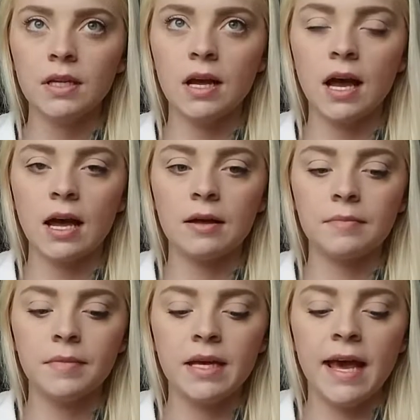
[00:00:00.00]

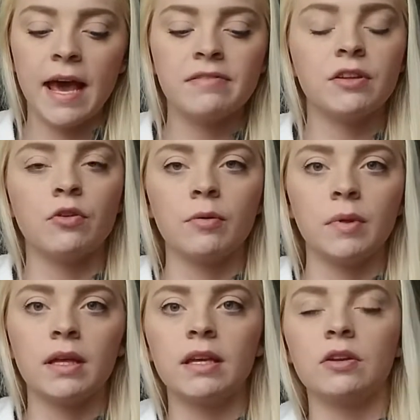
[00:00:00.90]
And then
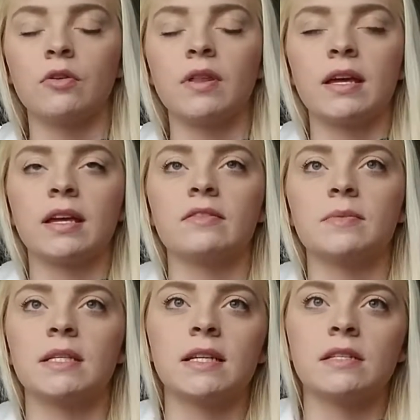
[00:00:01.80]
normally, that gives
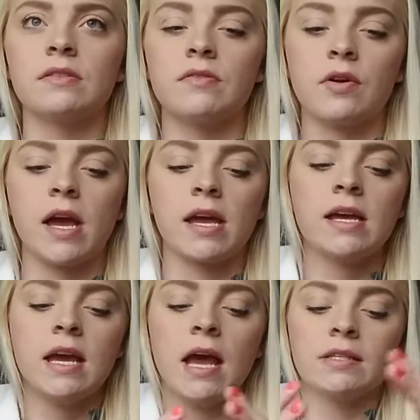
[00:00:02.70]
me a sense of, okay,
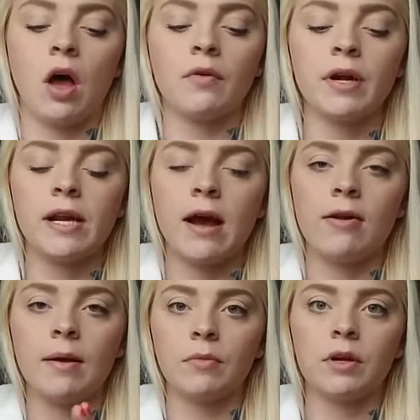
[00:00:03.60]
it's all written
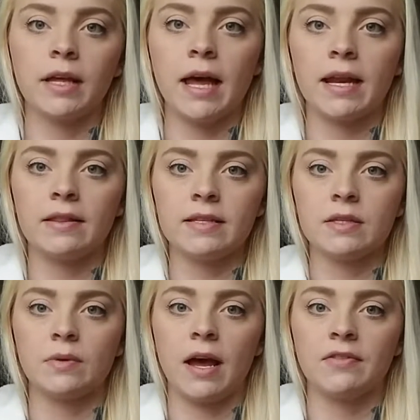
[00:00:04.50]
out, I'm looking at it, this
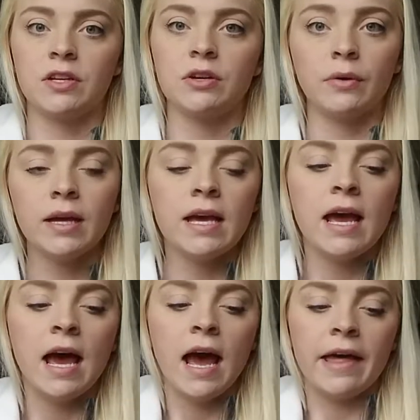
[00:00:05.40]
is what I have to do.
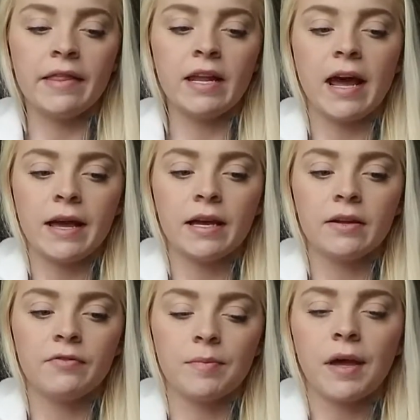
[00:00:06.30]
And
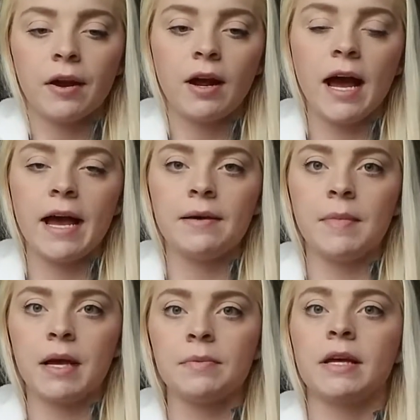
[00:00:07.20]
then from there, I
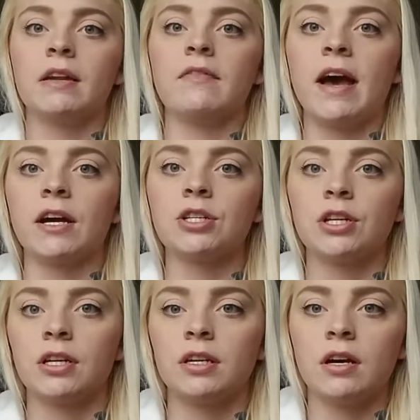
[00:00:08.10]
make a plan of
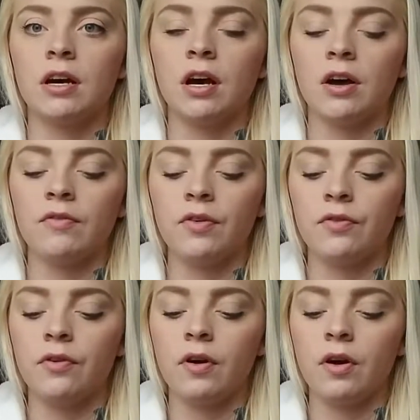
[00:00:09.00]
action
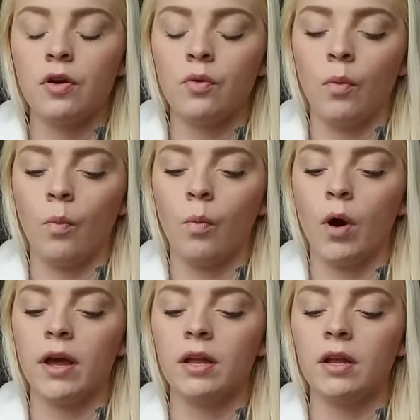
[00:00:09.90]
of
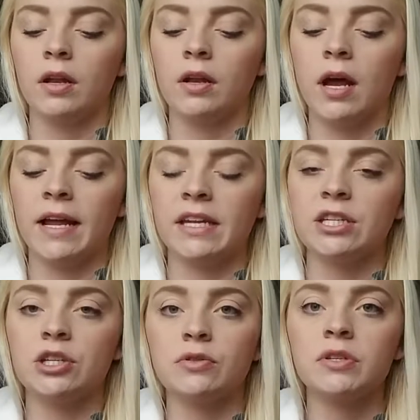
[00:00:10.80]
what I need
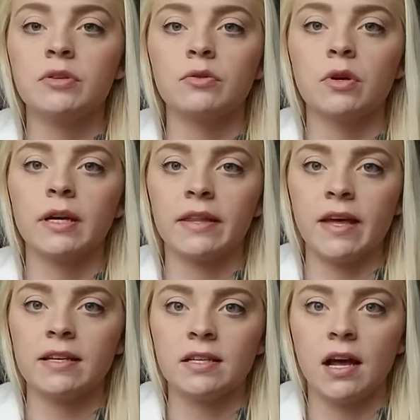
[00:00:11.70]
to do to get
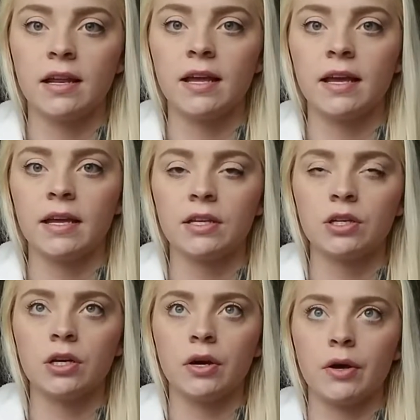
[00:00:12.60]
that done
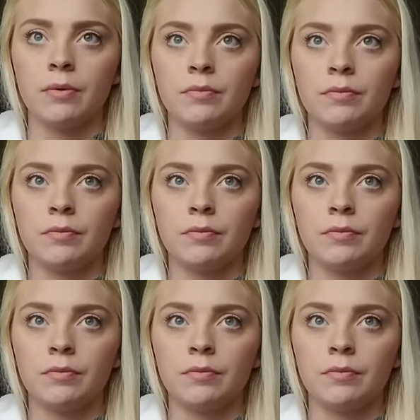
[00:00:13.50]
and